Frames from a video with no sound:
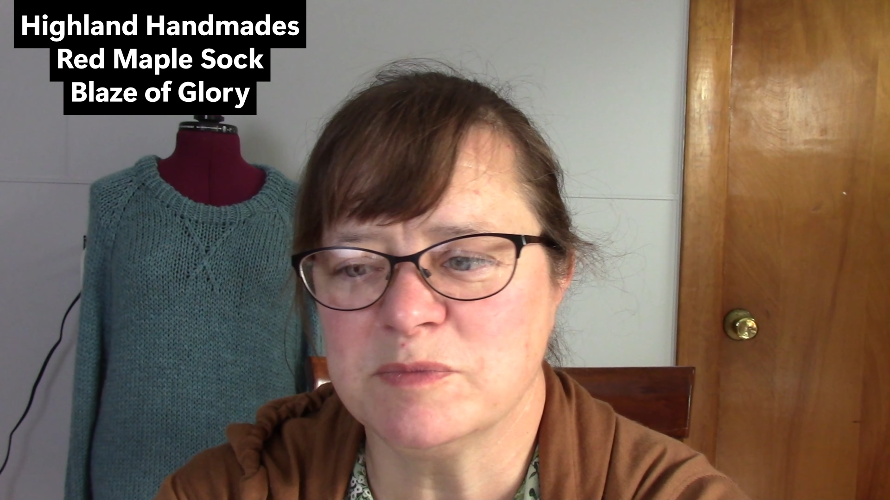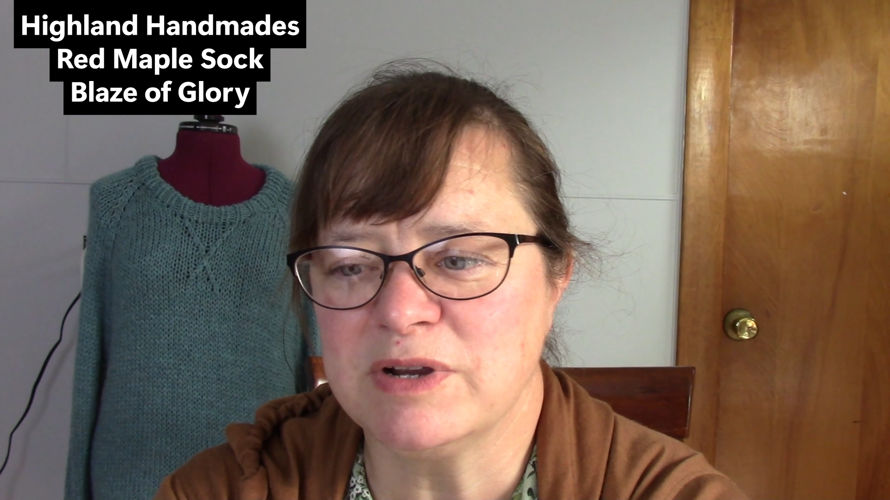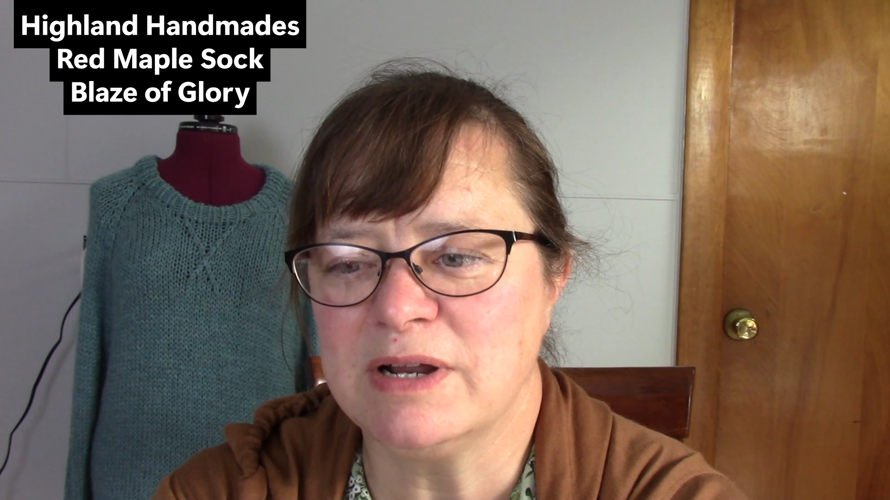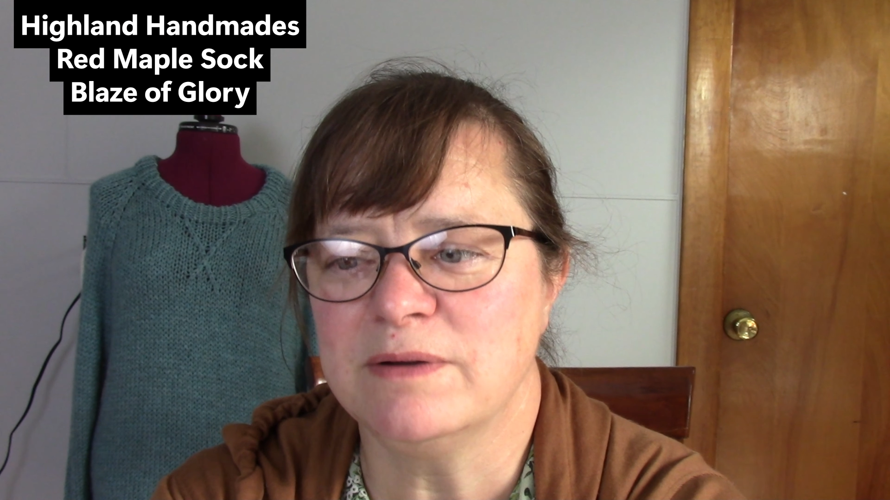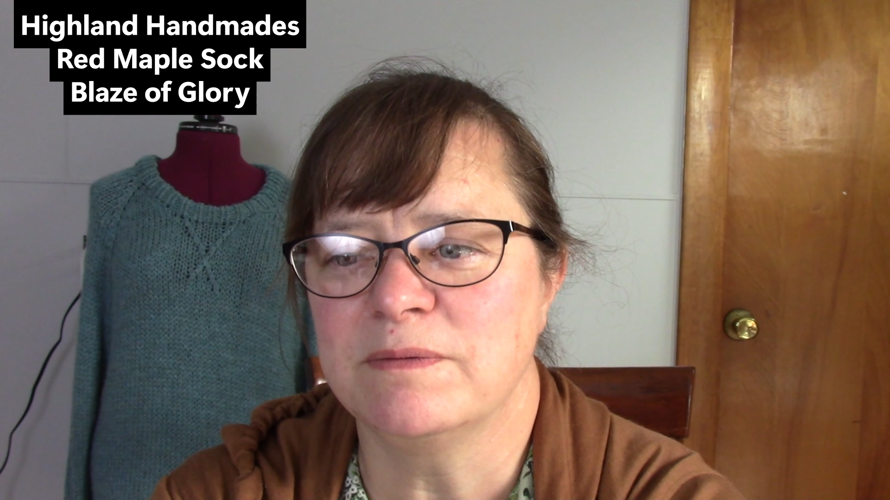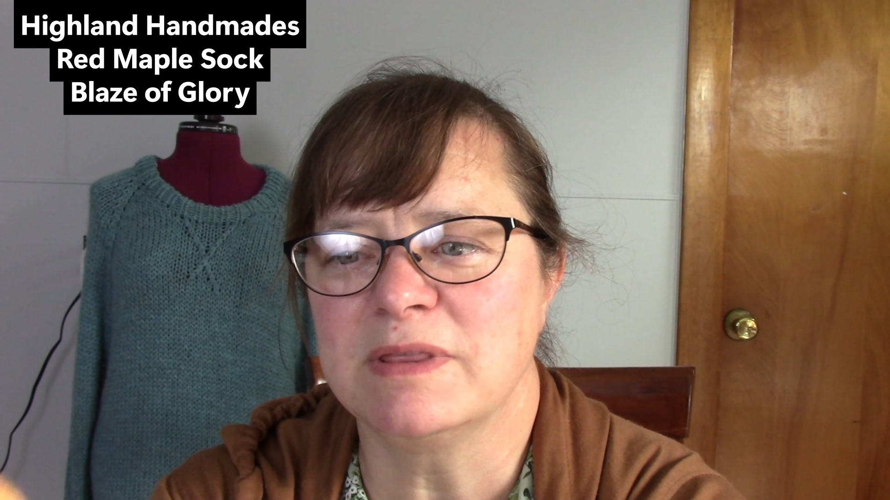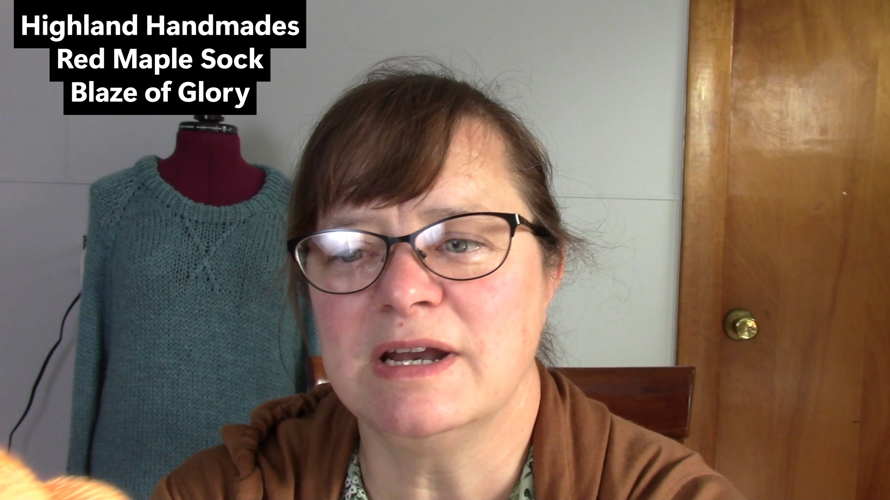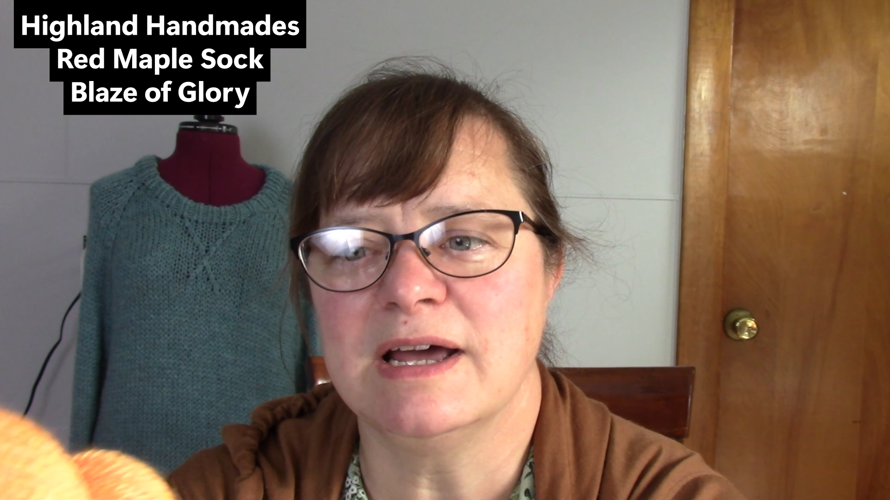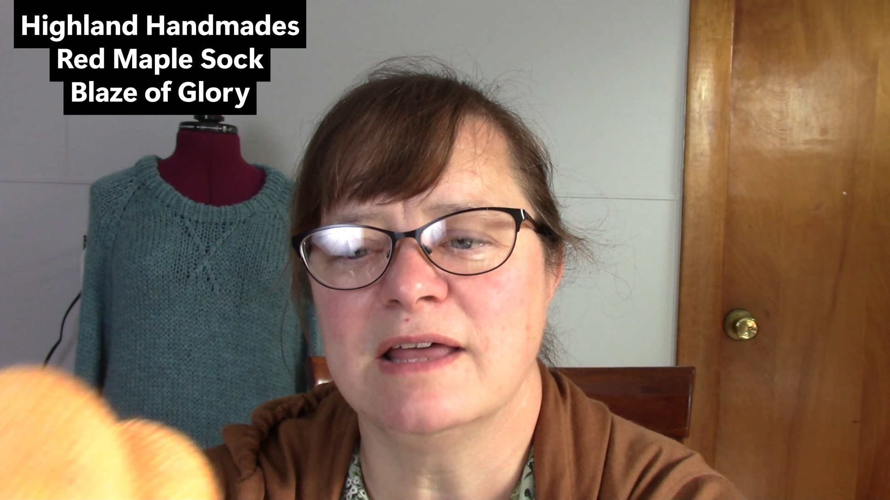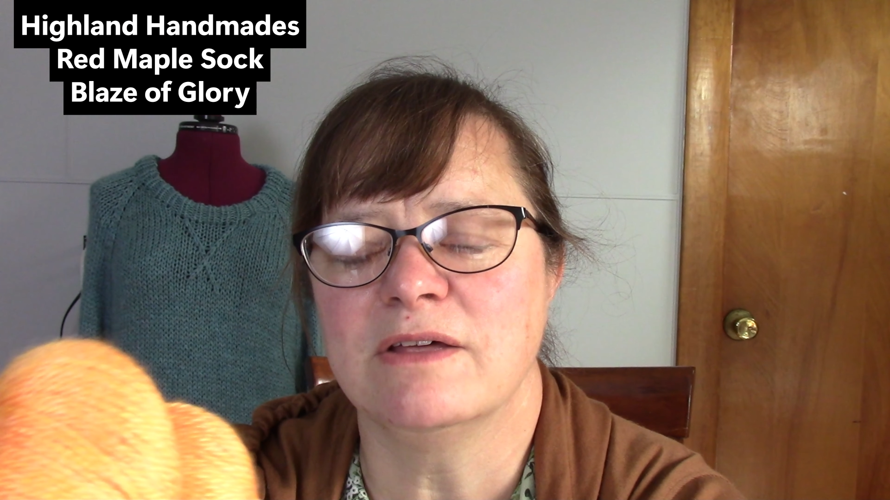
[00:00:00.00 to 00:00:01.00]
merino with a
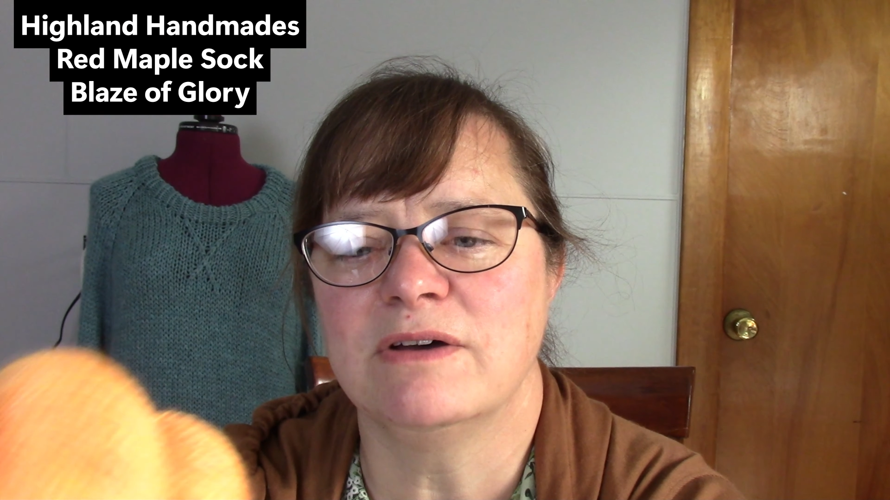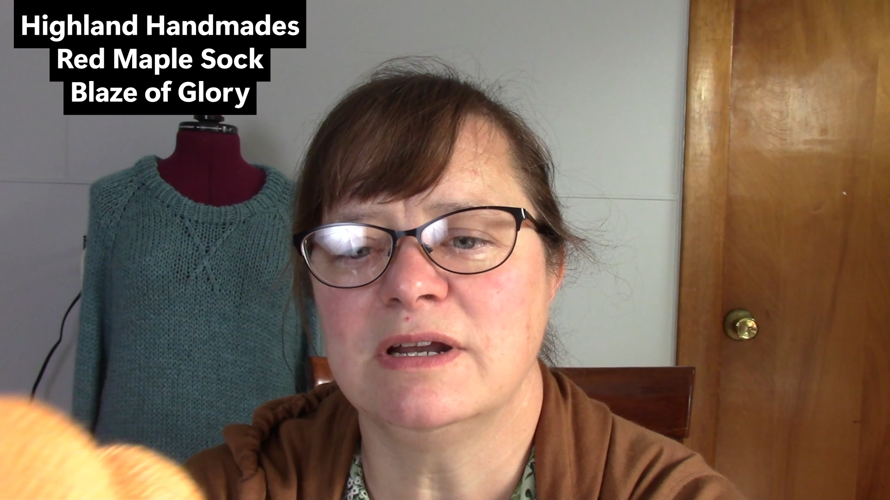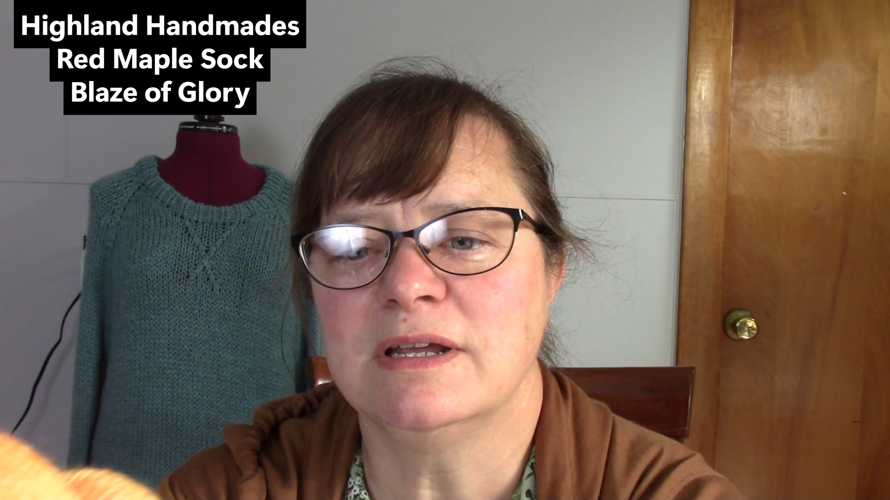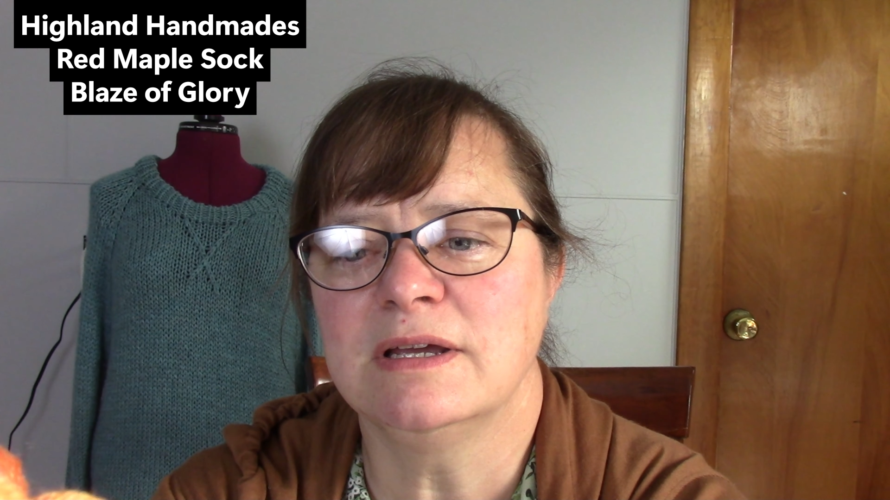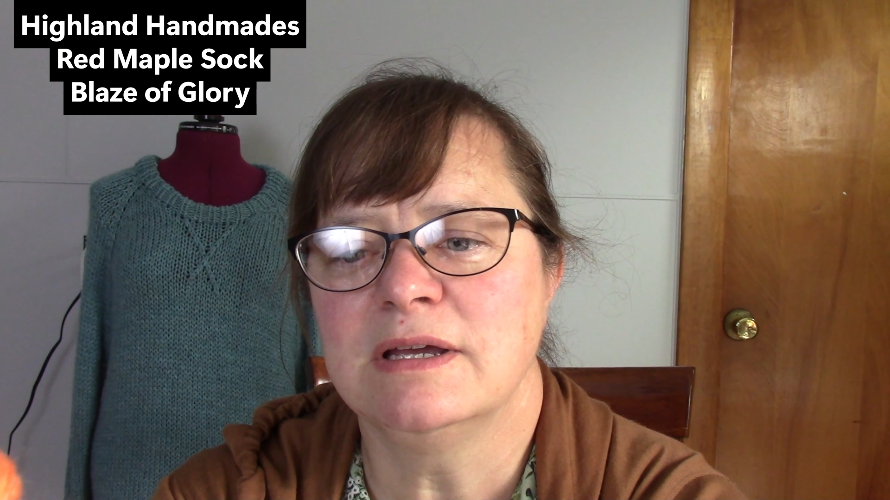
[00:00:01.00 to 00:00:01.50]
nylon.